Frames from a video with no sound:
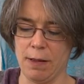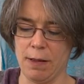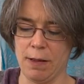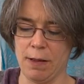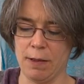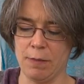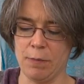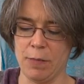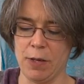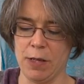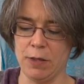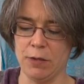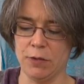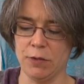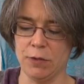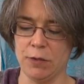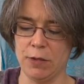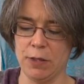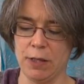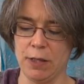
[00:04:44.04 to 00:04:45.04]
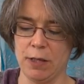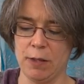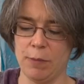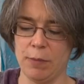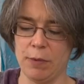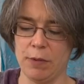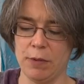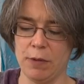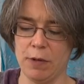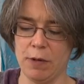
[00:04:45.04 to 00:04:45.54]
and make sure you
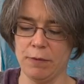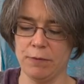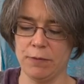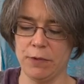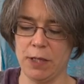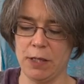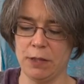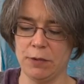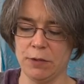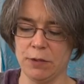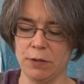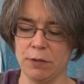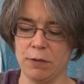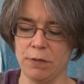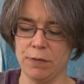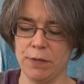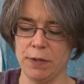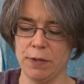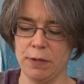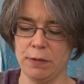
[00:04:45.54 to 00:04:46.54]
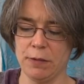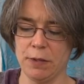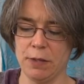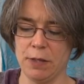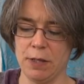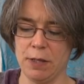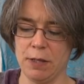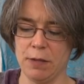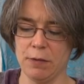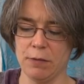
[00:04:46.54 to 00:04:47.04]
keep enough tension on the
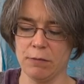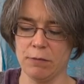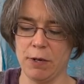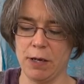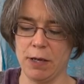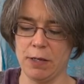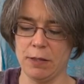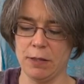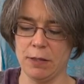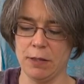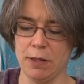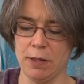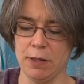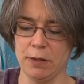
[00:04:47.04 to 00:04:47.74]
underneath thread